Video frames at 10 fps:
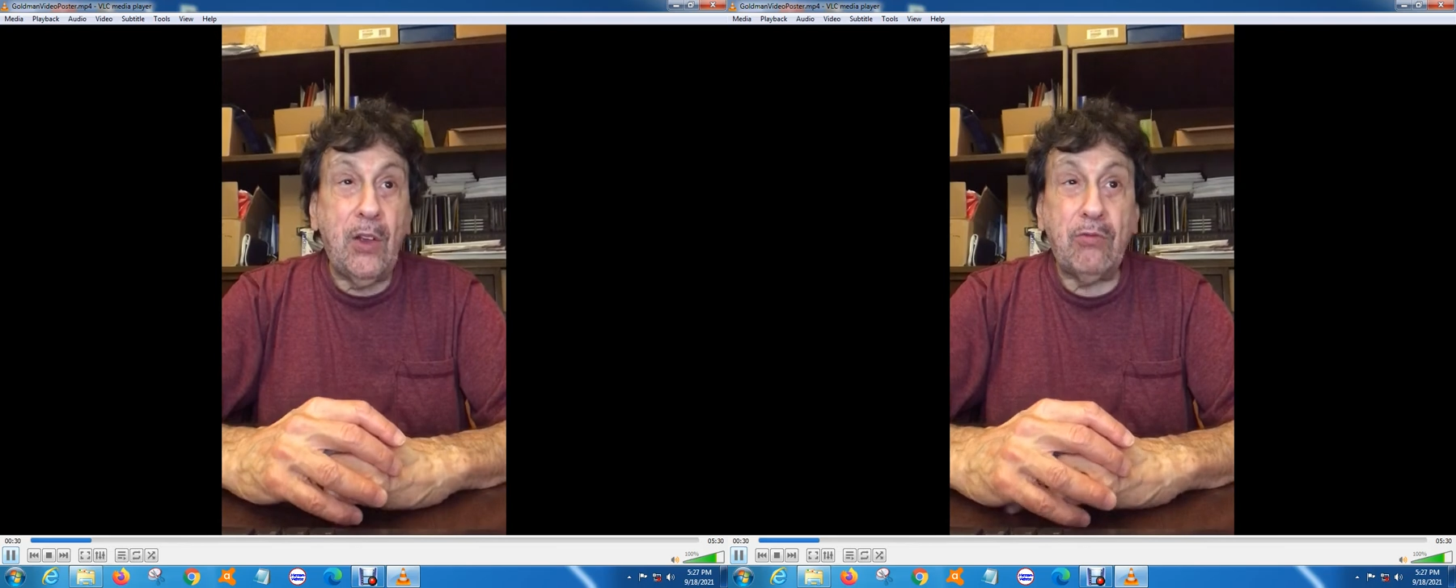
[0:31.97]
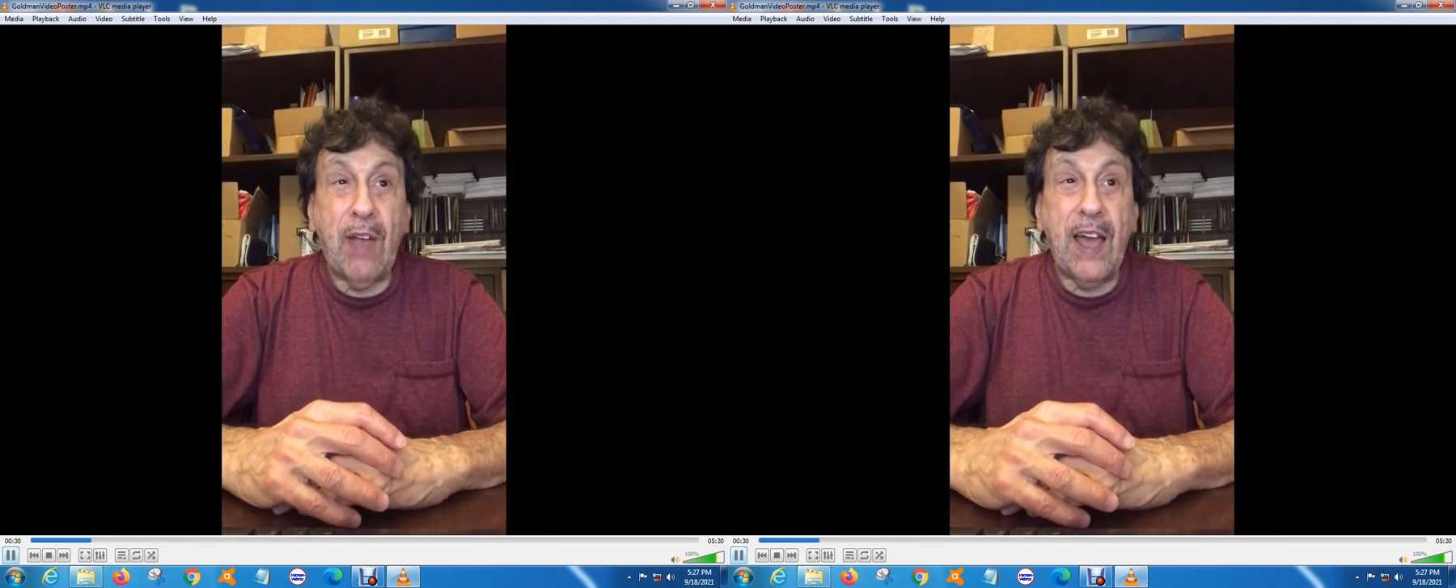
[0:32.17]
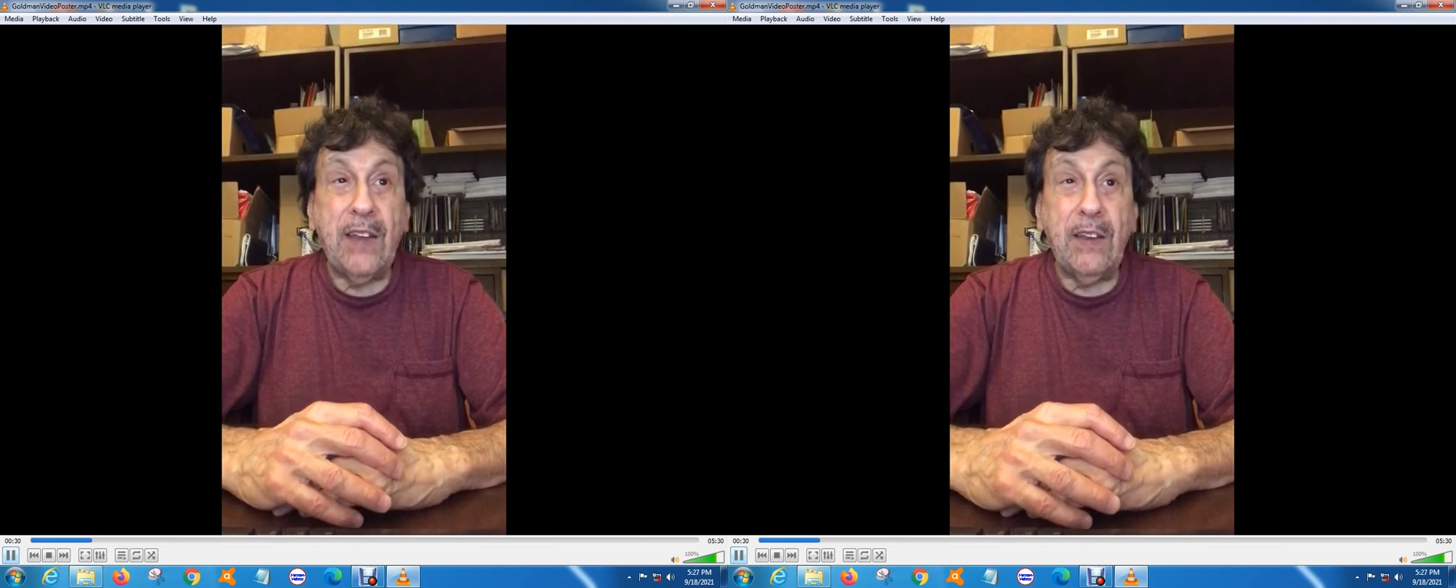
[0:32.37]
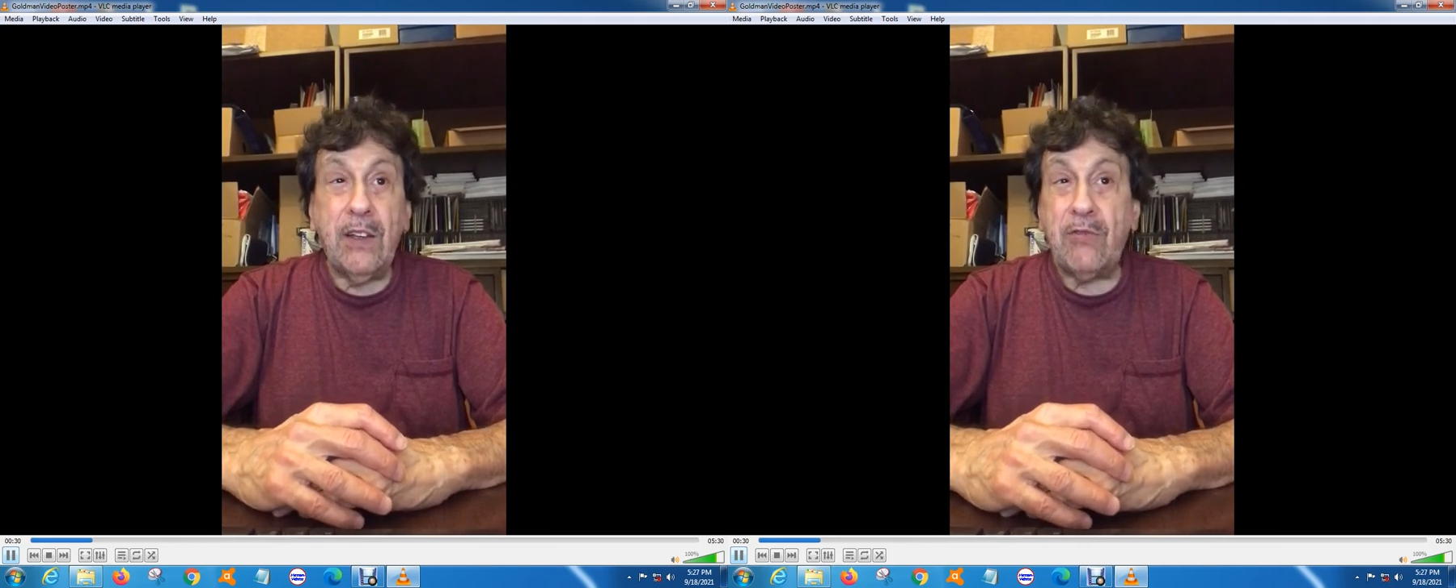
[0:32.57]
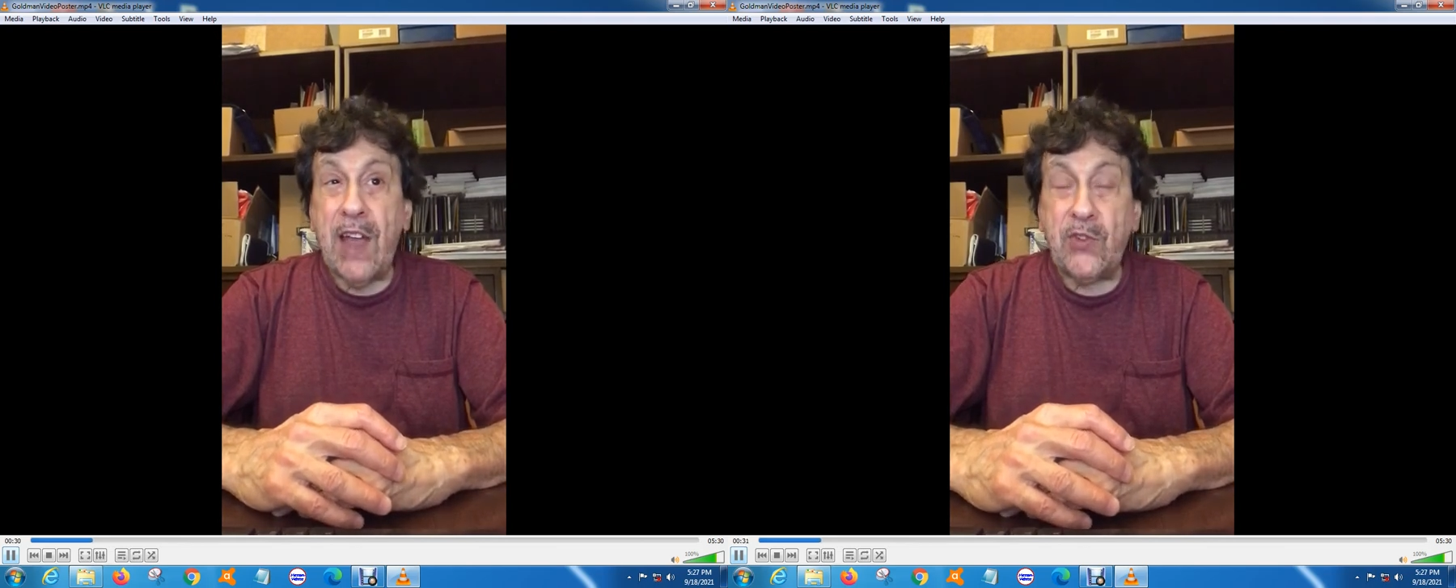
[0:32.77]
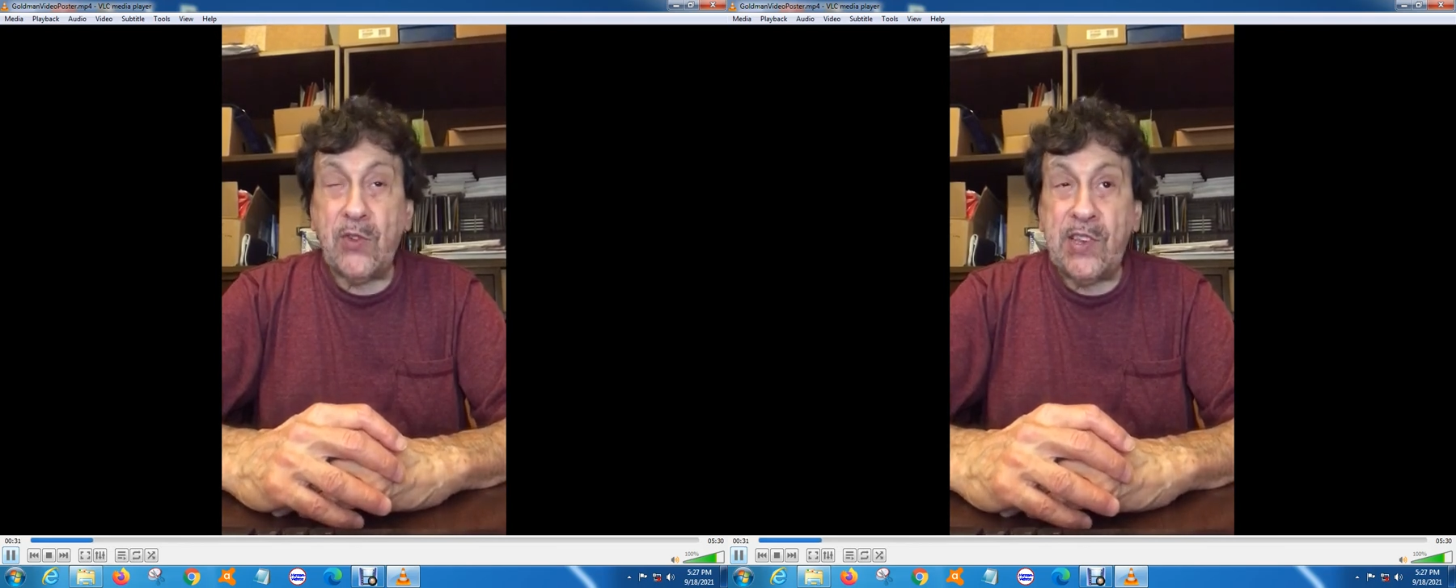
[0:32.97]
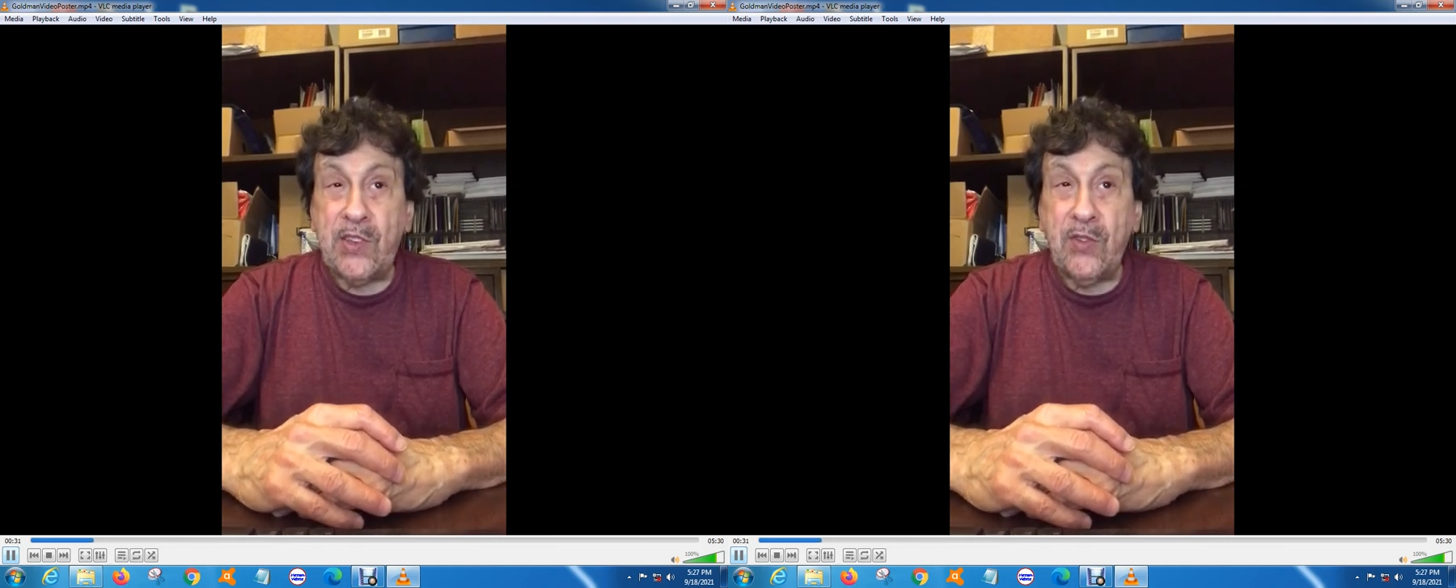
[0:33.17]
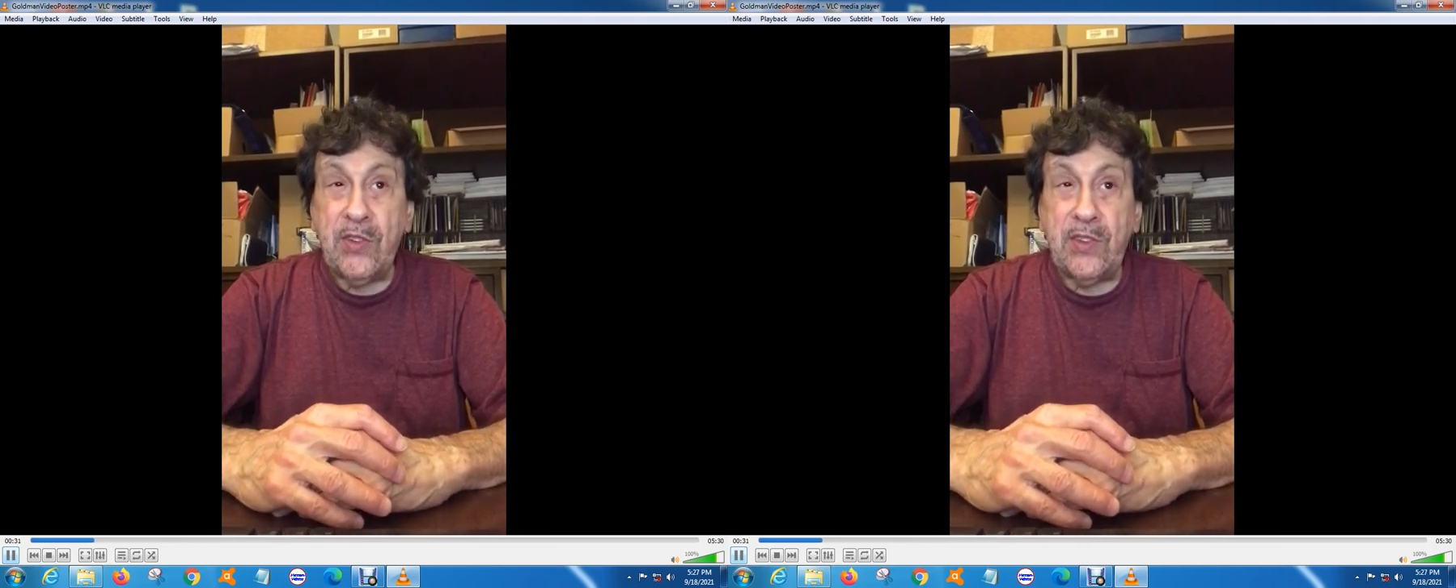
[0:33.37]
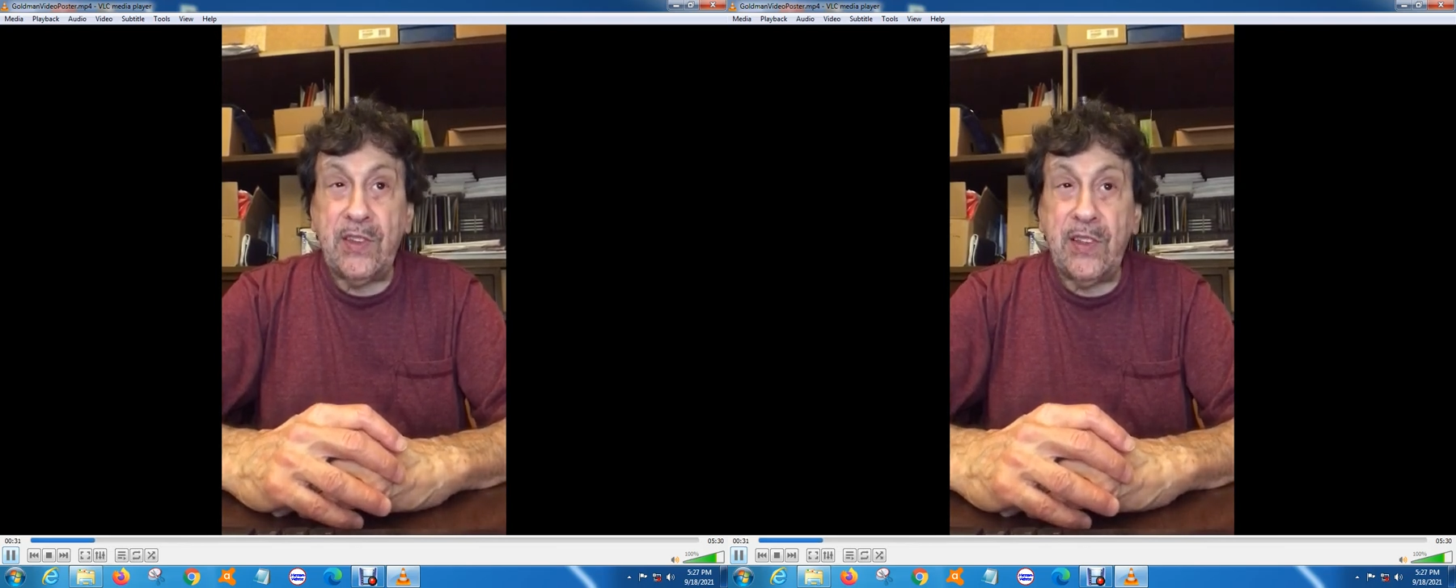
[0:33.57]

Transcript: Ron, a graduate student